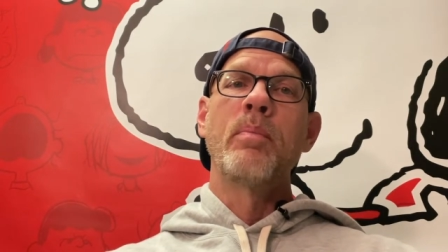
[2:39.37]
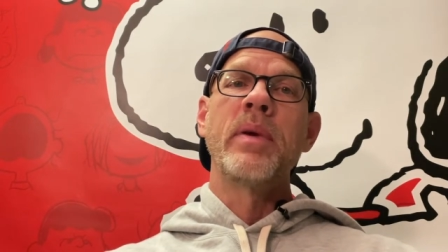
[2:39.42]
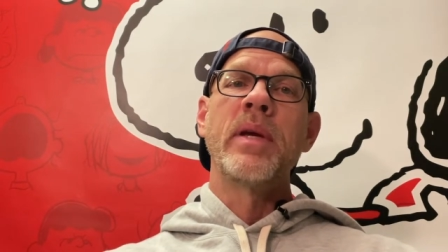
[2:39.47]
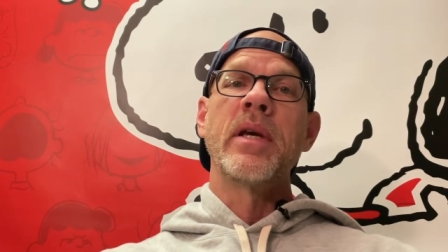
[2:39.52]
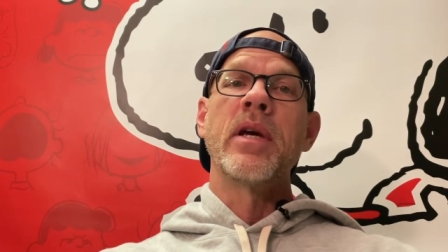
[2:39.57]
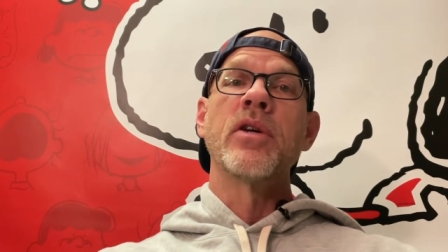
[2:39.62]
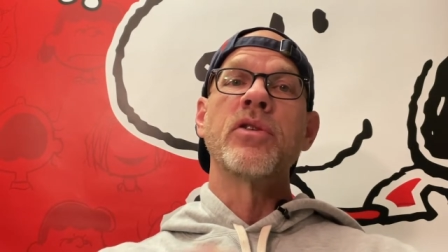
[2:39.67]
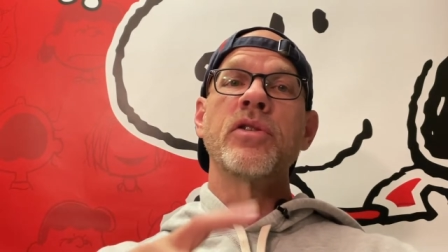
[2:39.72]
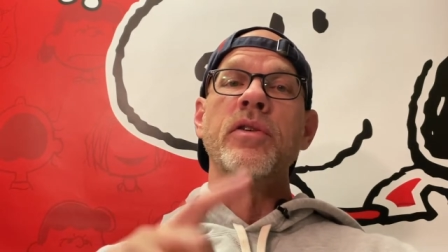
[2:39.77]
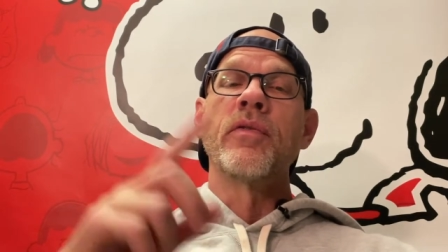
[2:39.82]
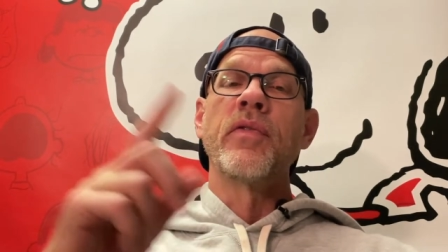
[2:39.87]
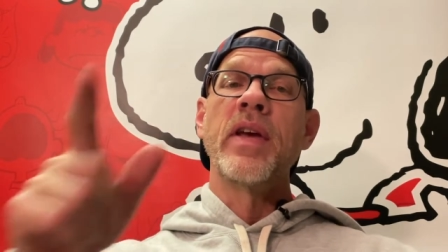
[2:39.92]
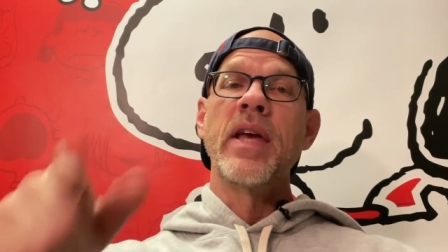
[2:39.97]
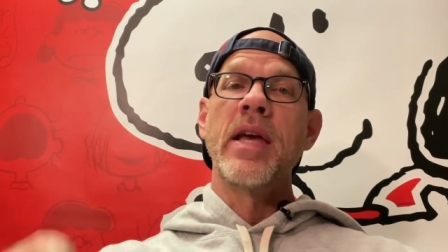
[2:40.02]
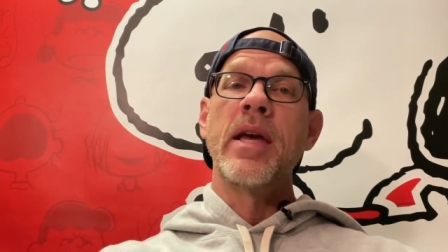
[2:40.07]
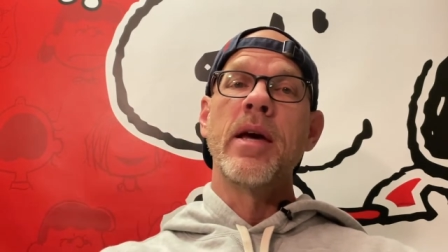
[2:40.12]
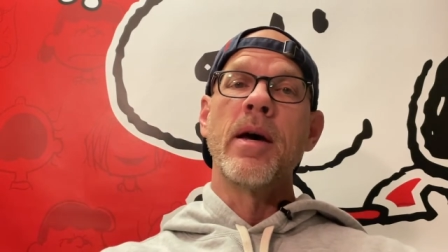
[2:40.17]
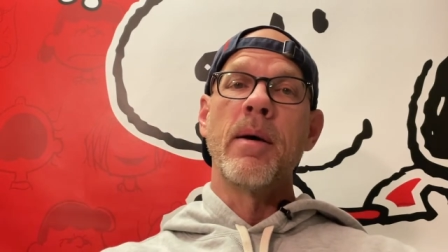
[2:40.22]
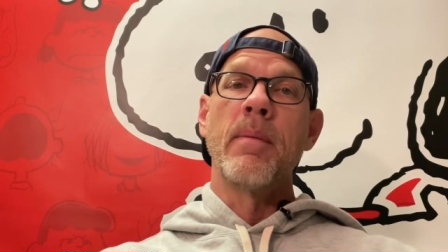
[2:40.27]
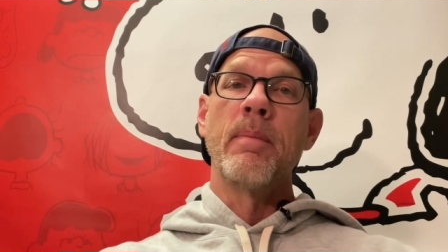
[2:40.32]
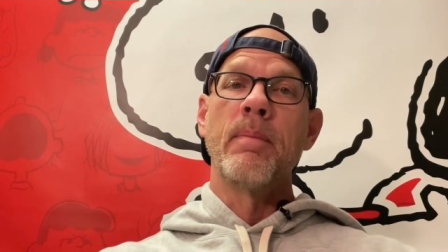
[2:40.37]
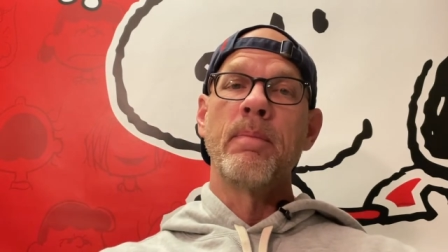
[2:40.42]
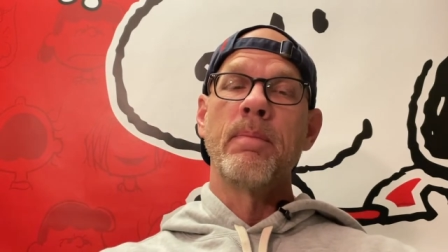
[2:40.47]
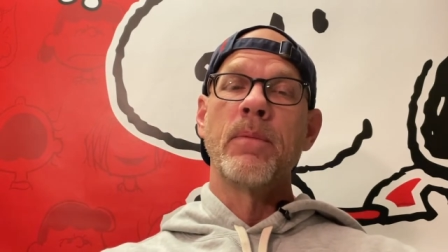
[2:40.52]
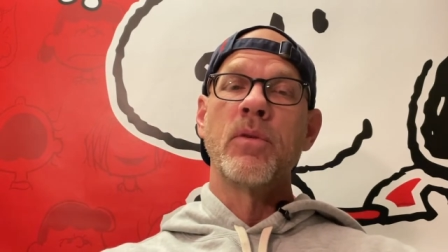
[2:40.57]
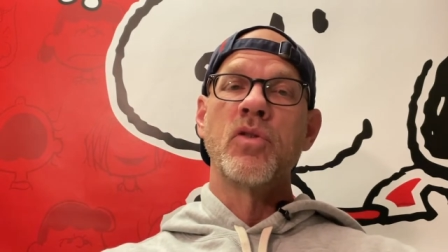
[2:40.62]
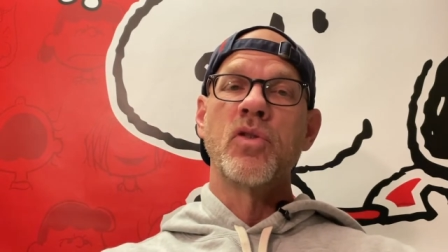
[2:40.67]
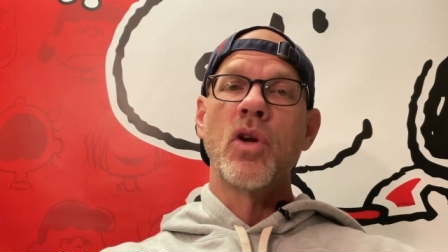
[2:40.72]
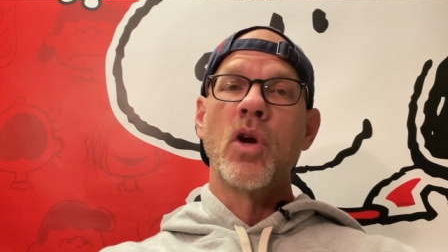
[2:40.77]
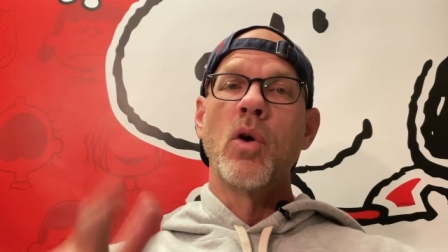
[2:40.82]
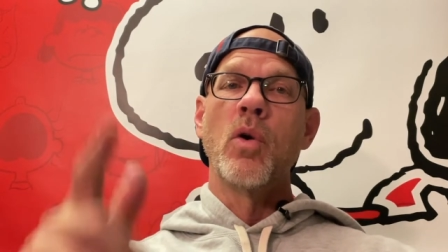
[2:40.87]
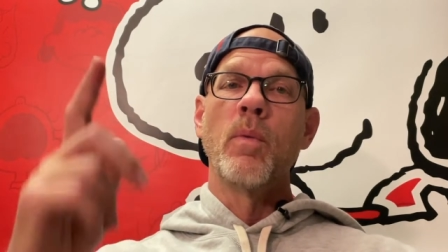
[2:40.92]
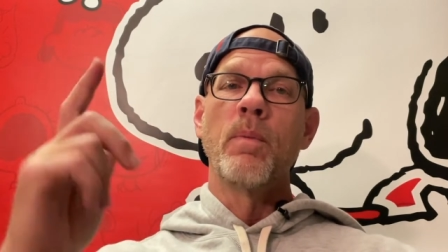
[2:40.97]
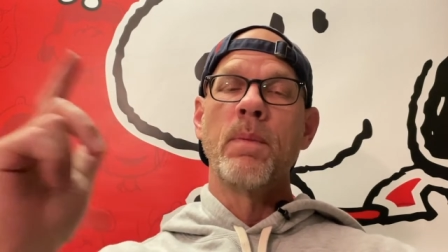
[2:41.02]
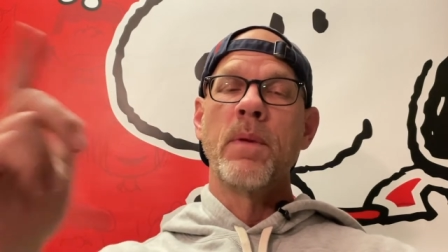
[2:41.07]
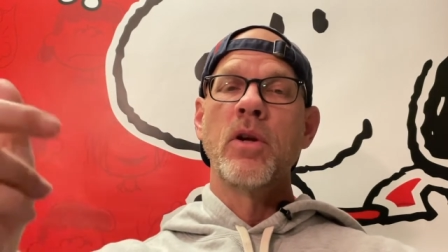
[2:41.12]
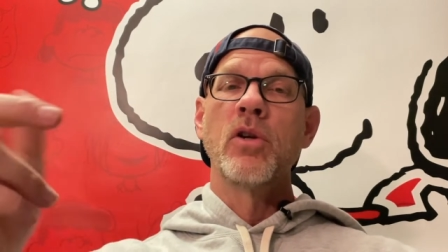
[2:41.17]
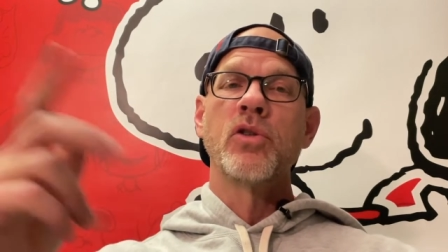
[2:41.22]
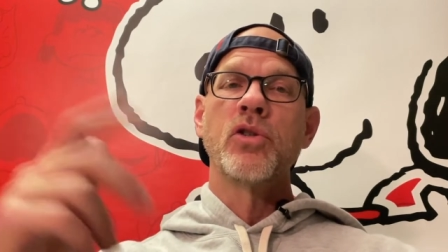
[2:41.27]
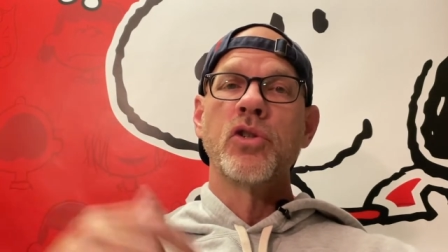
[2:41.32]
because of him. So
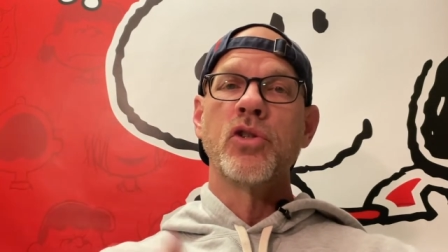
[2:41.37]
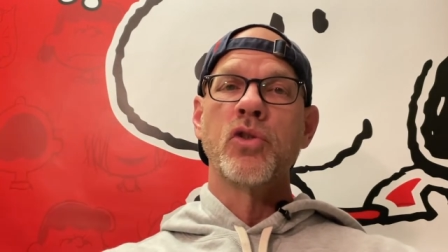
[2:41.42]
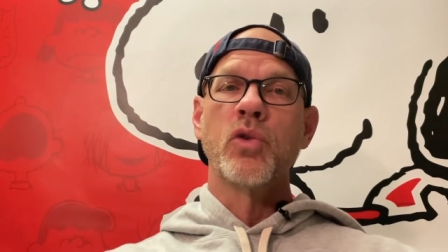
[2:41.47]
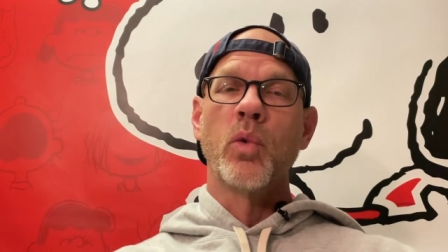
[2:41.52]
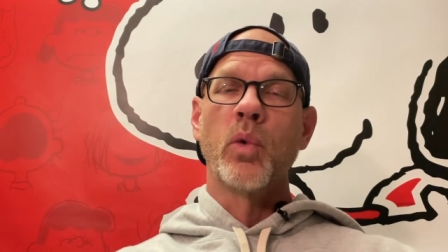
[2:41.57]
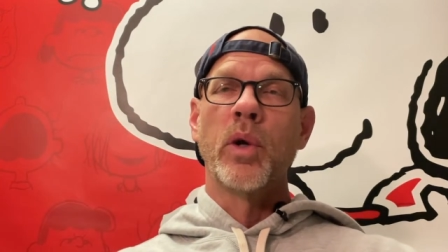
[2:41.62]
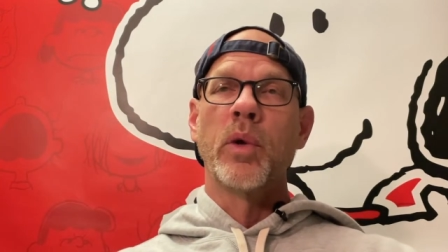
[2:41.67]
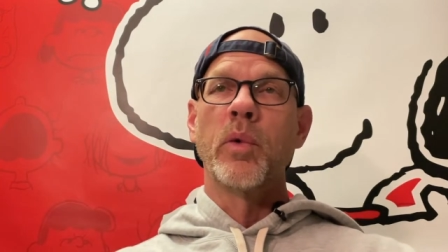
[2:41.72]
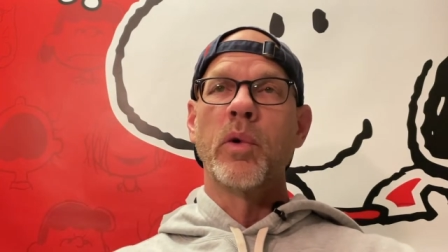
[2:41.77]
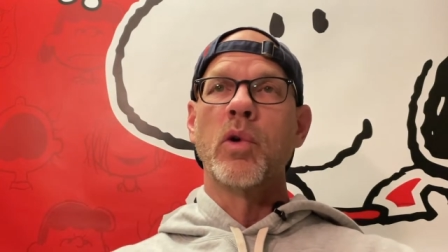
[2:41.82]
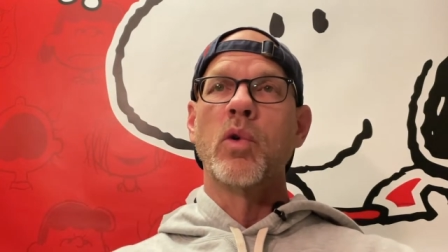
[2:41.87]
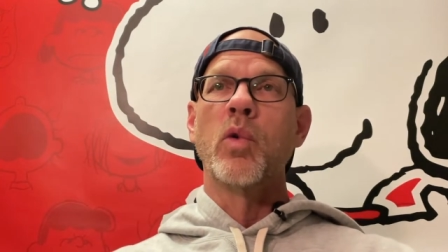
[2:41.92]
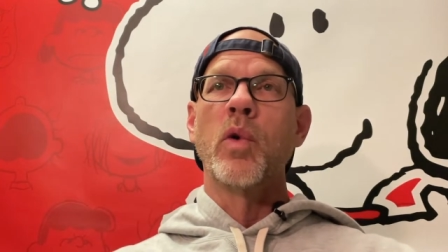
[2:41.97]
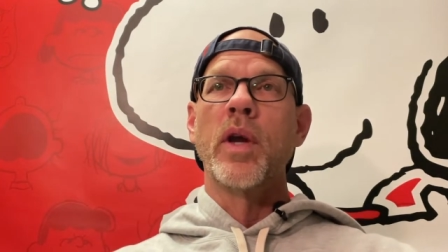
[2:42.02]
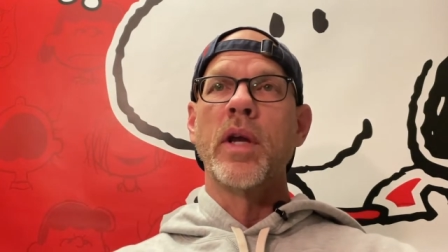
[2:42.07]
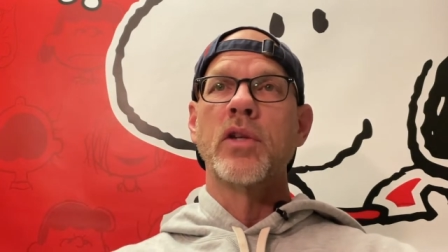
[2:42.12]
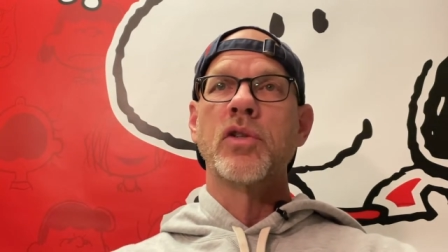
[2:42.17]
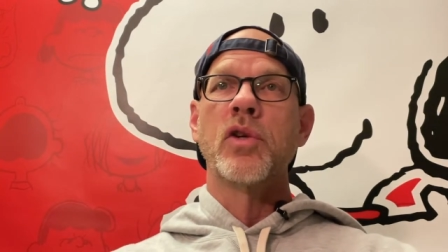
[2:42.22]
here's the story real quick.